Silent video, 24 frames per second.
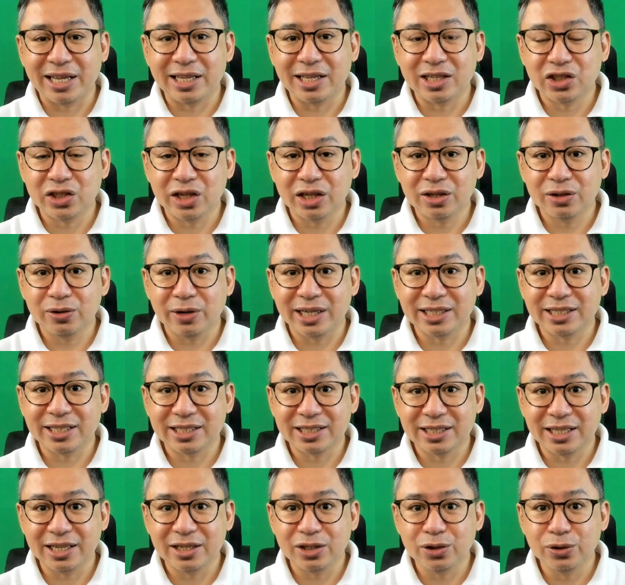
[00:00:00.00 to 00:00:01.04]
managing, or
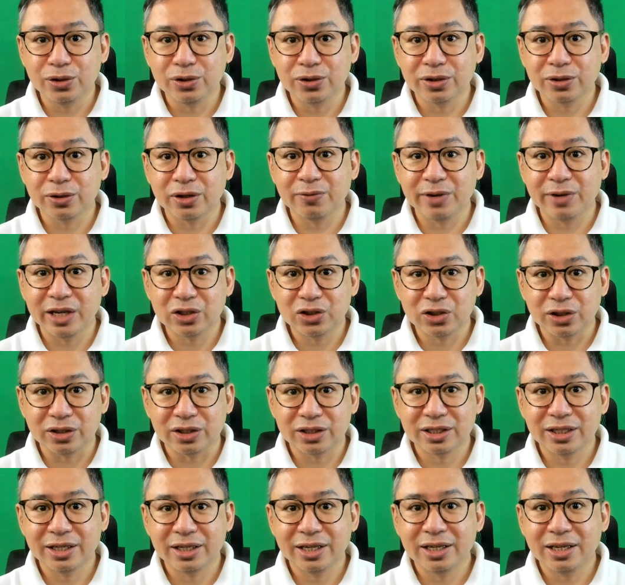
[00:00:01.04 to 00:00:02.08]
assisting union
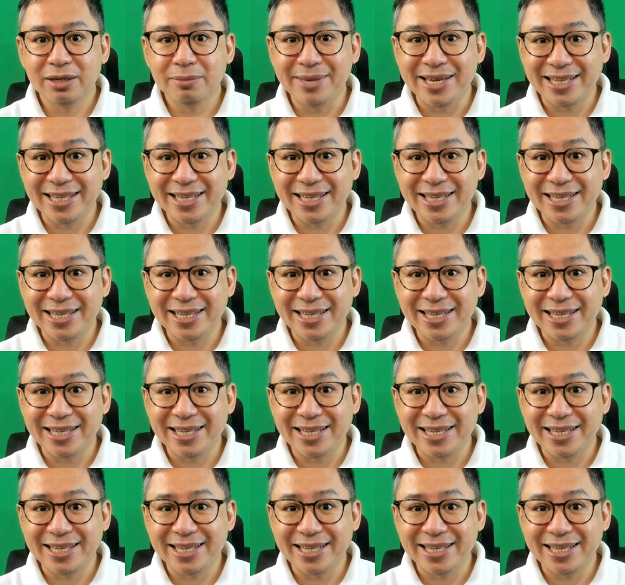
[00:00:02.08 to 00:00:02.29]
conventions,